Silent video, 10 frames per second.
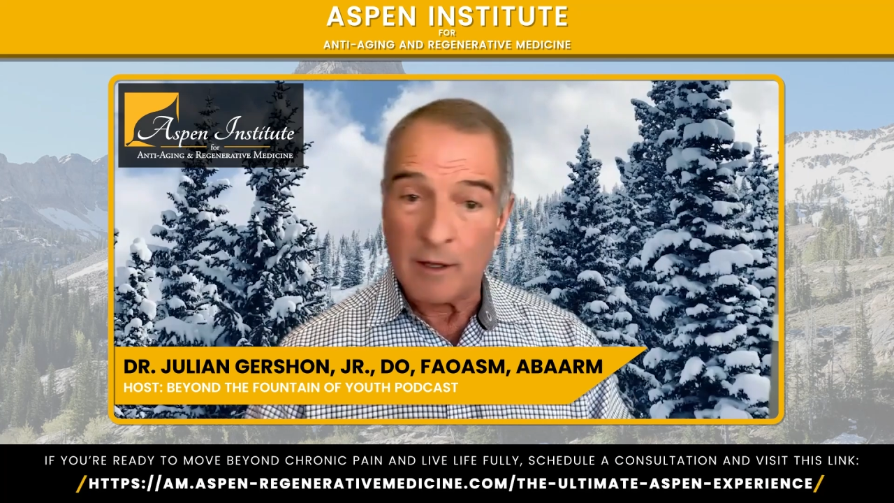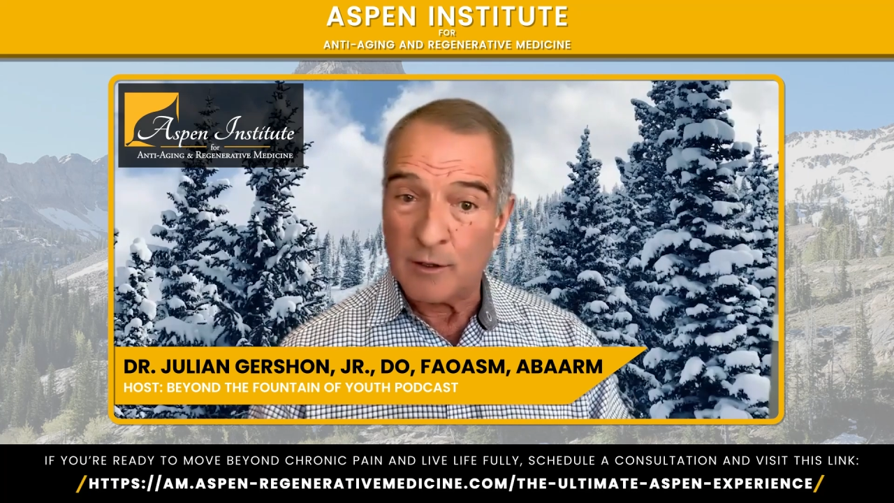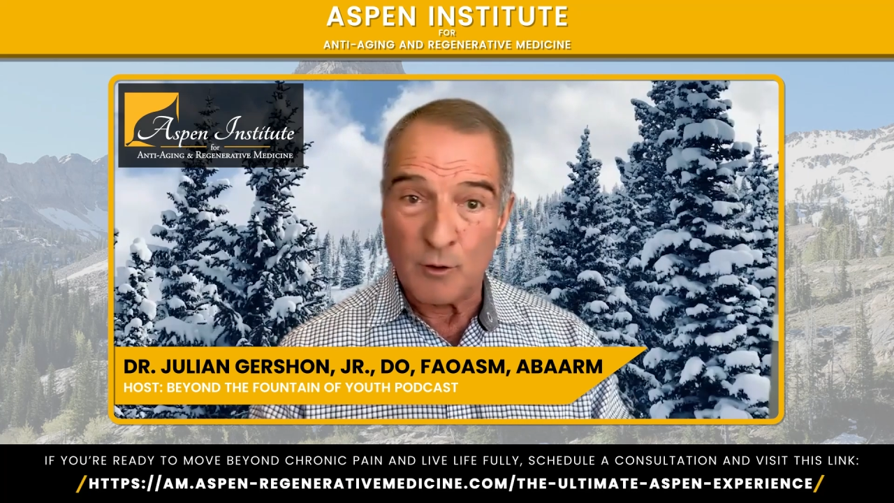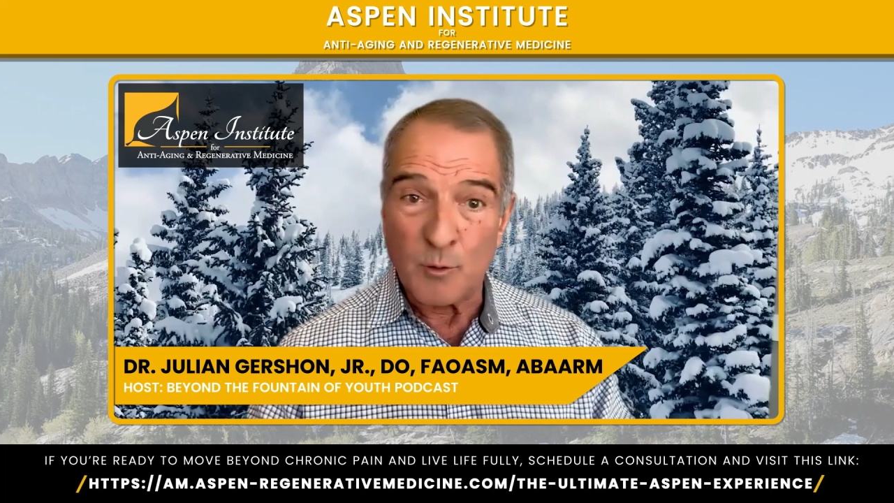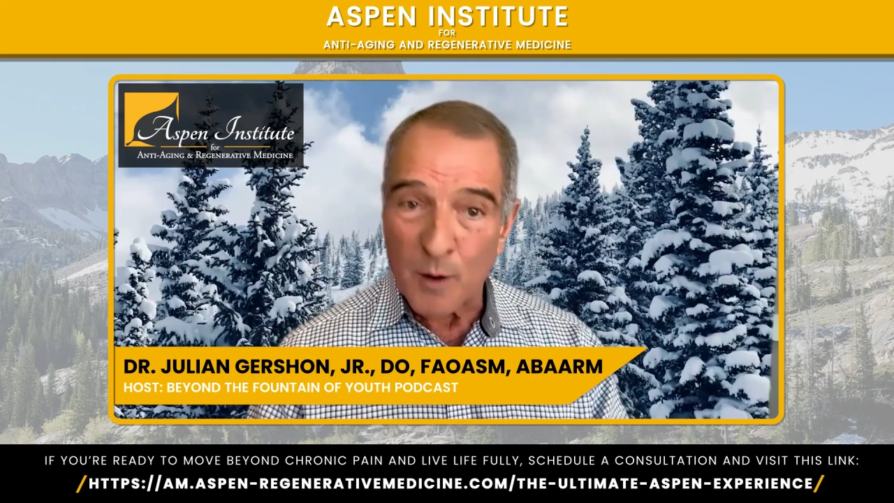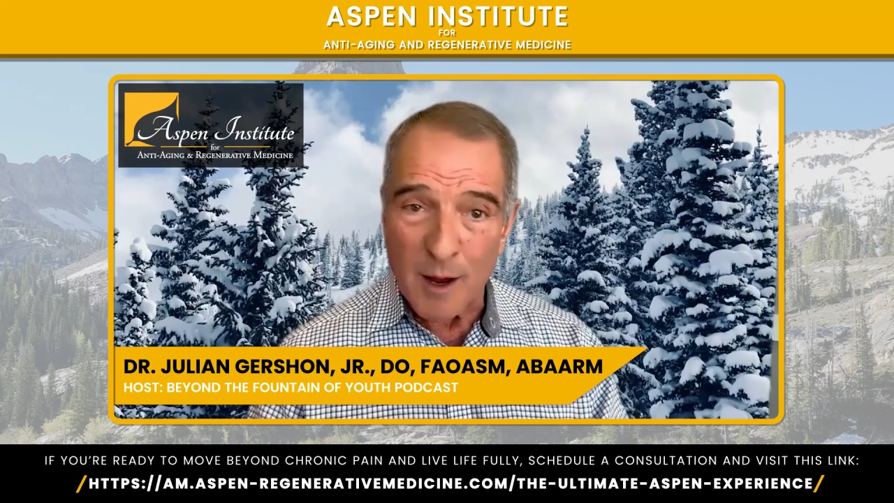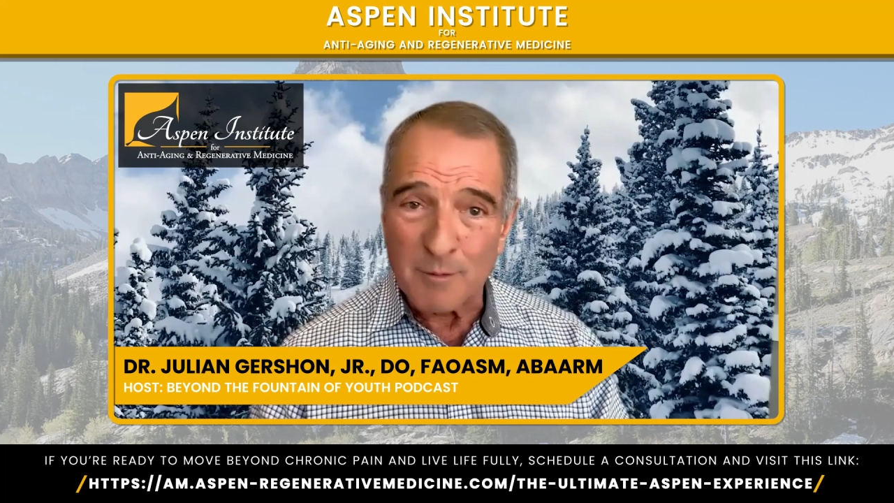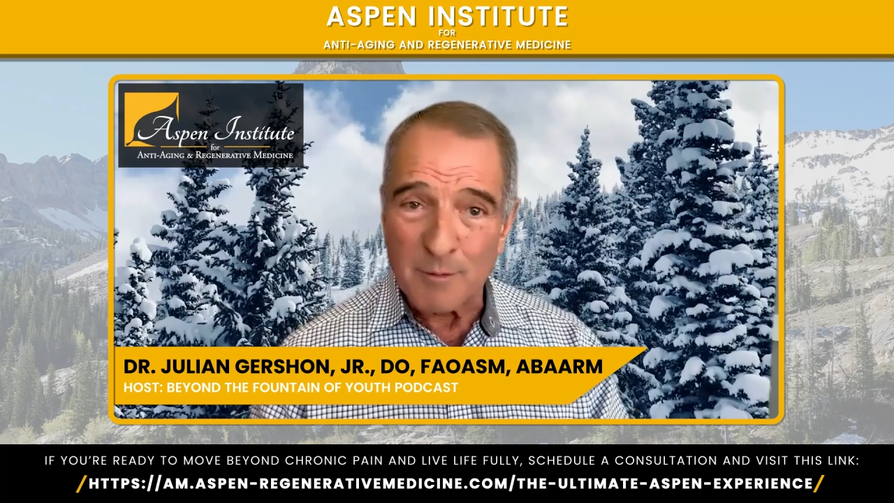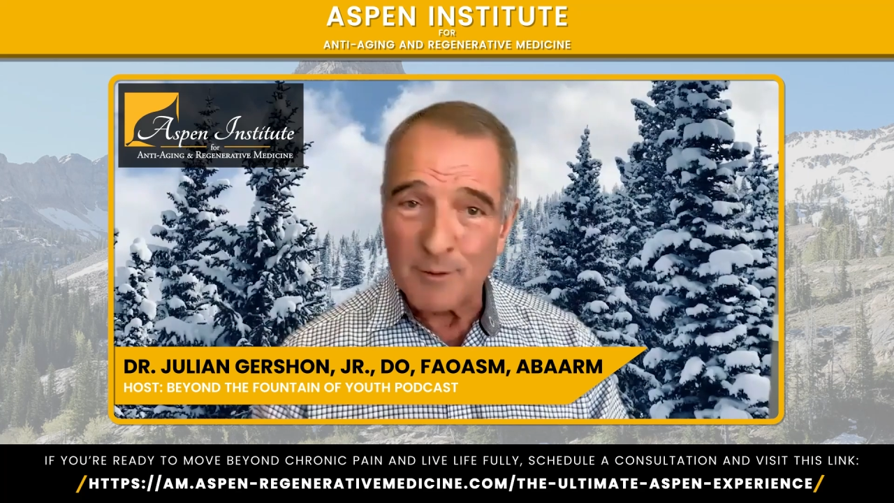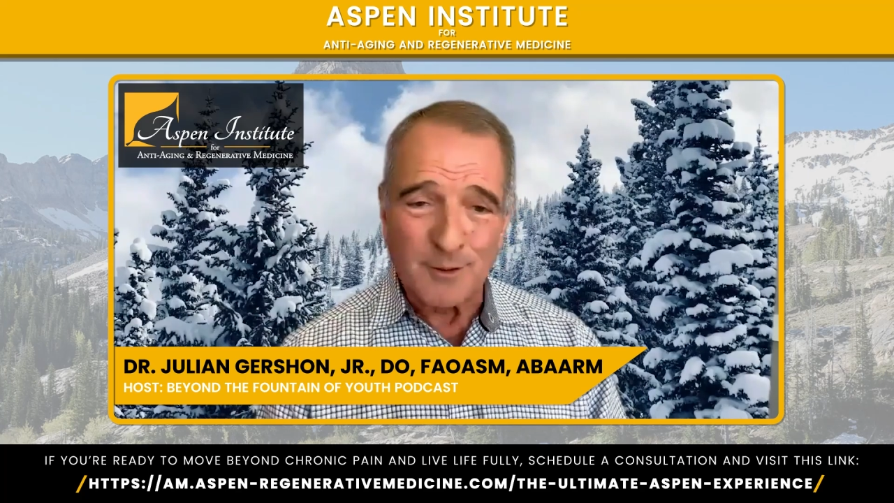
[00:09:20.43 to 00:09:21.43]
that you
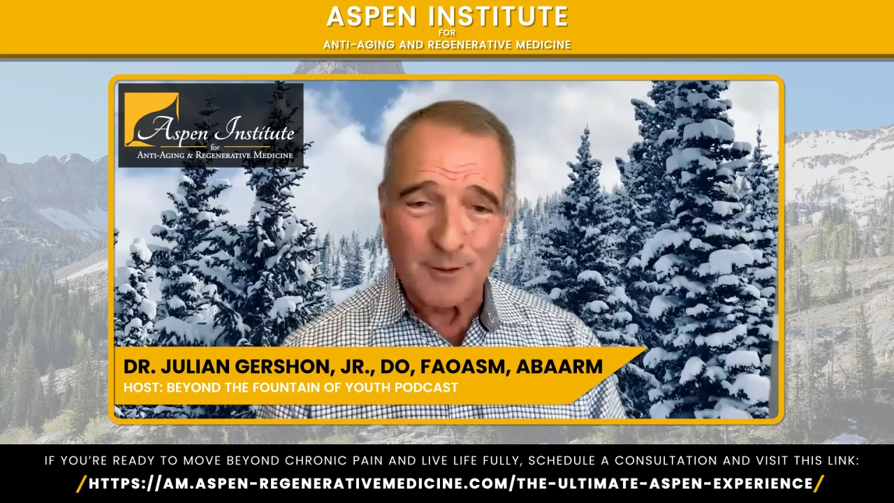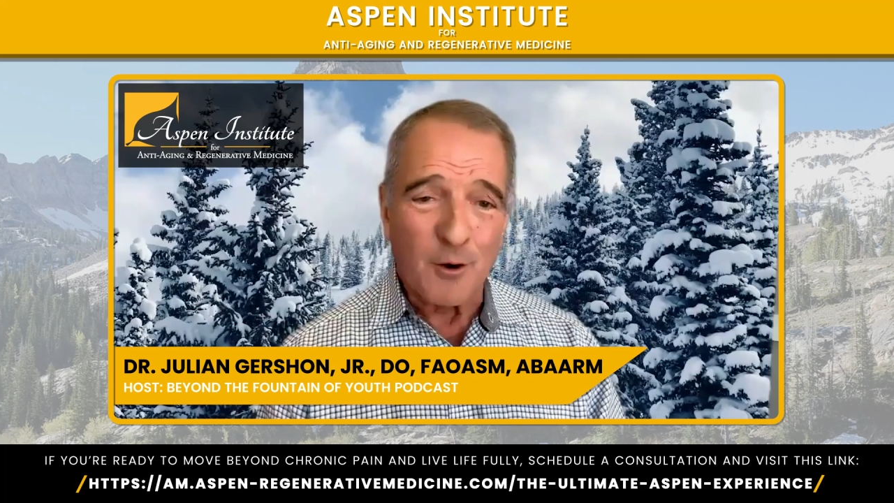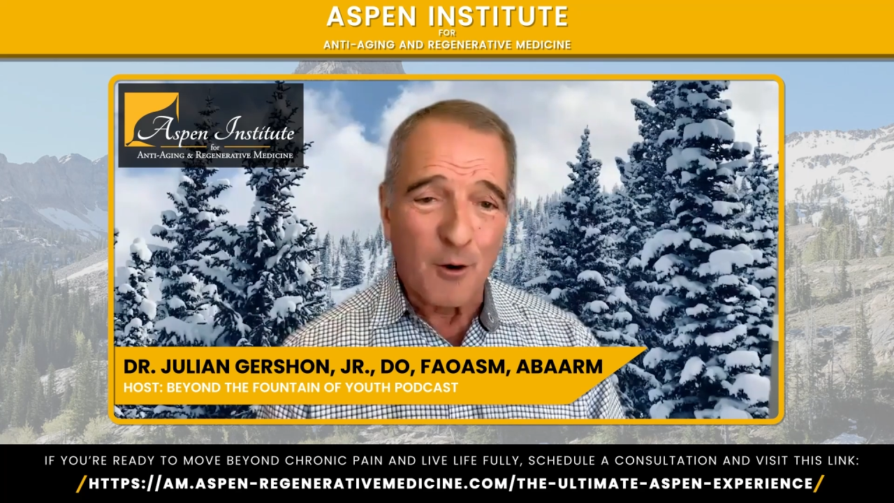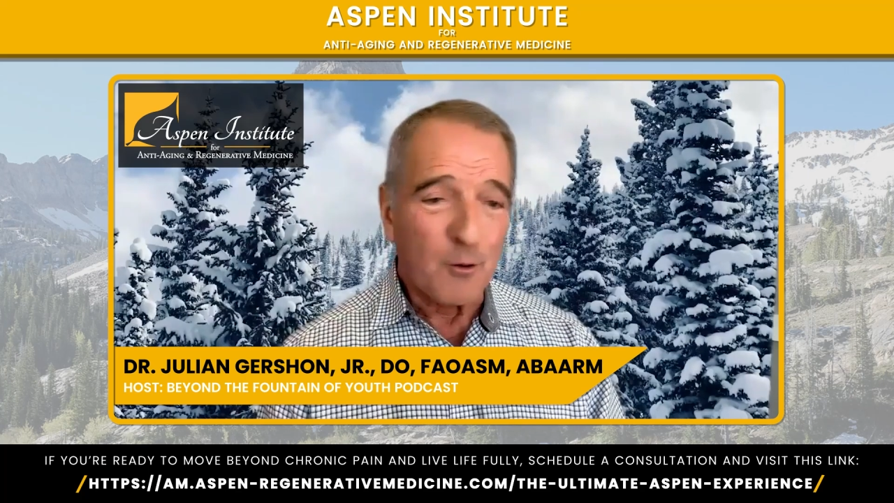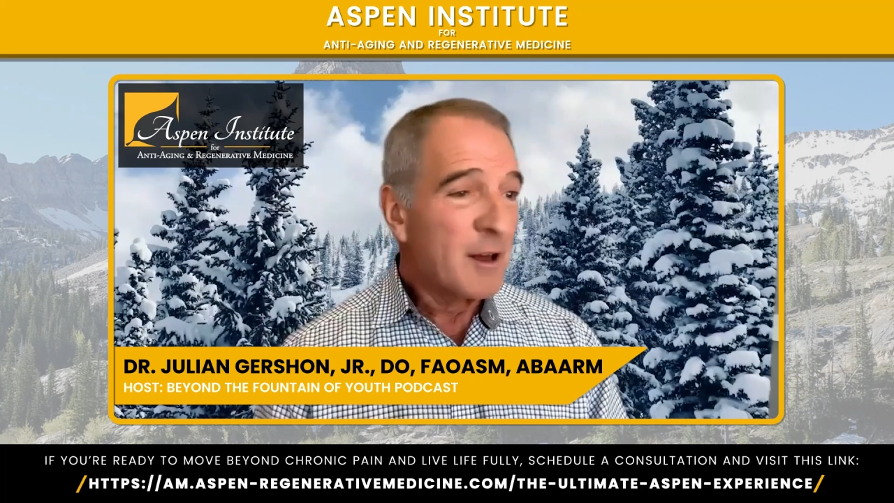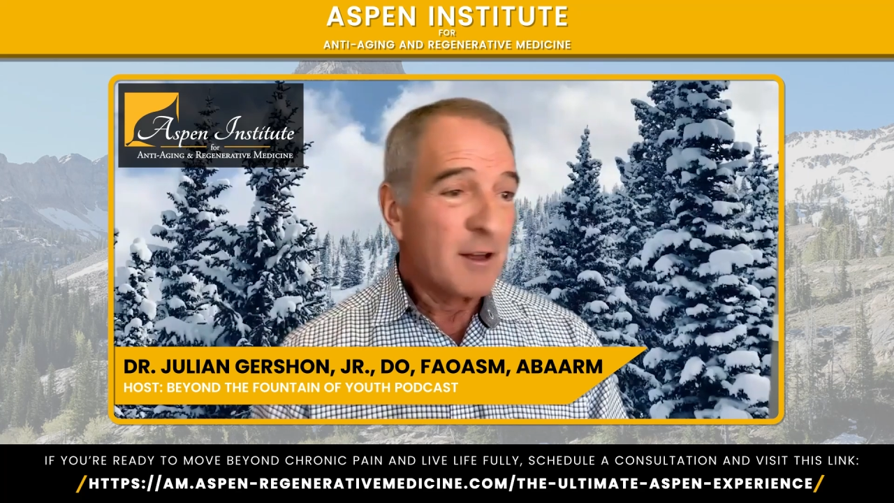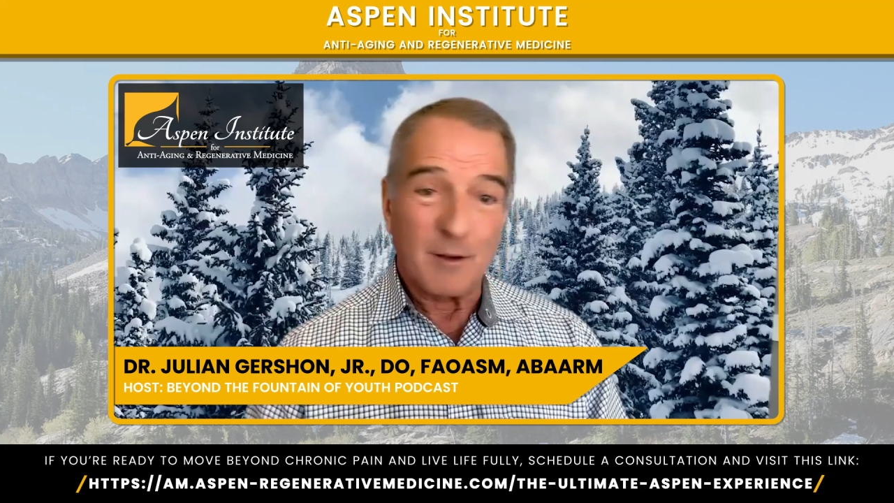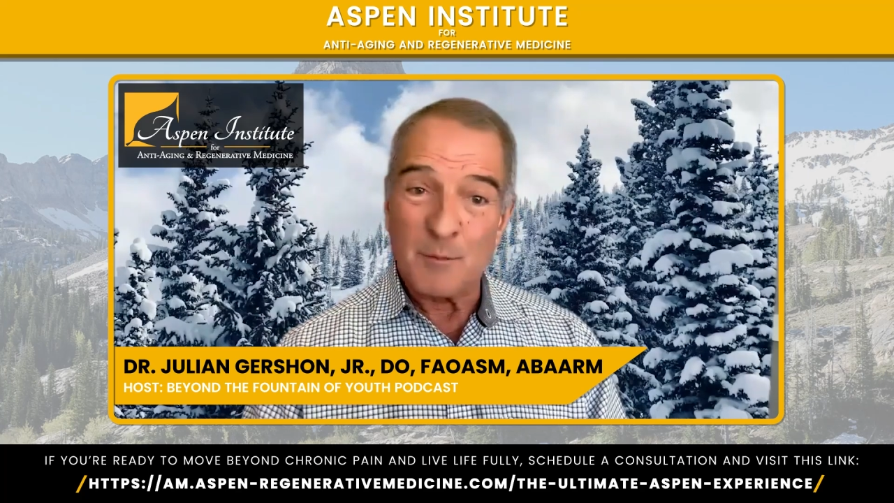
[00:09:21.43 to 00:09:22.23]
probably will know,